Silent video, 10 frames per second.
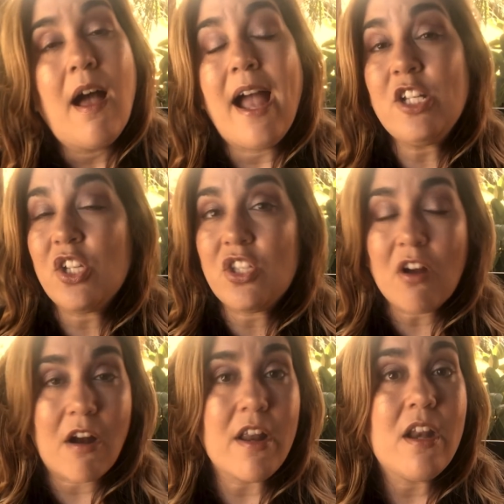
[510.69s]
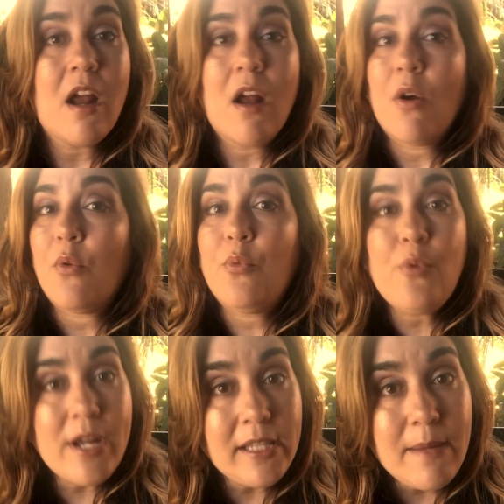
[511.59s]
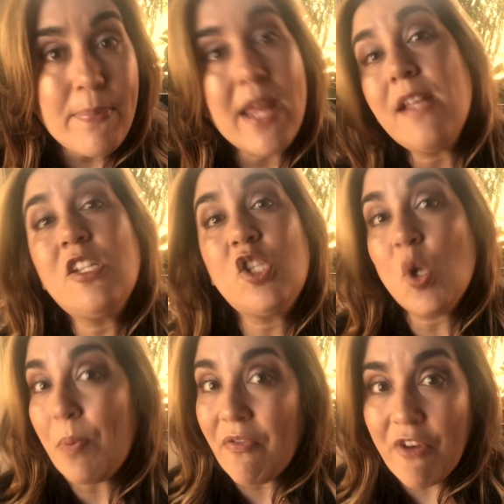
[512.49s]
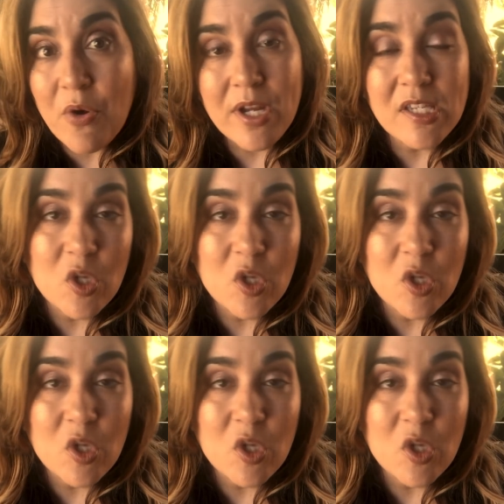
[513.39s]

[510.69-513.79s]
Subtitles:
I just started really being super focused,